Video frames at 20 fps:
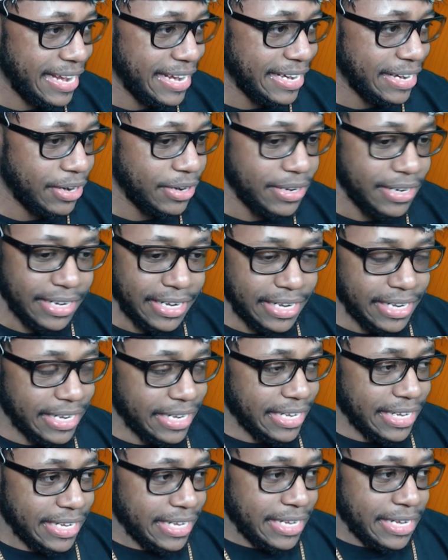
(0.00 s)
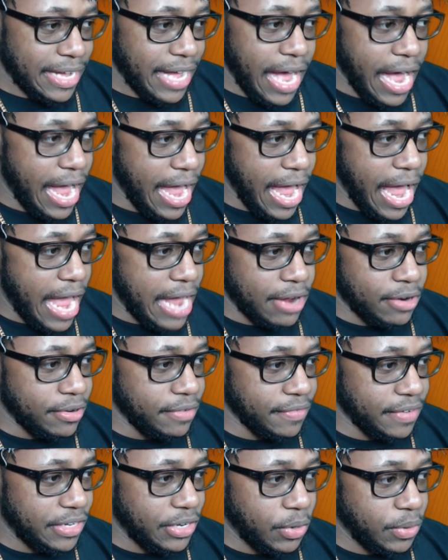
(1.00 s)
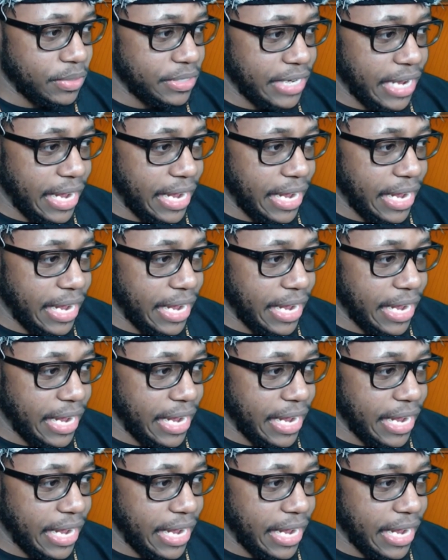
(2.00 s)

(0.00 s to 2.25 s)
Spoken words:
don't even know what,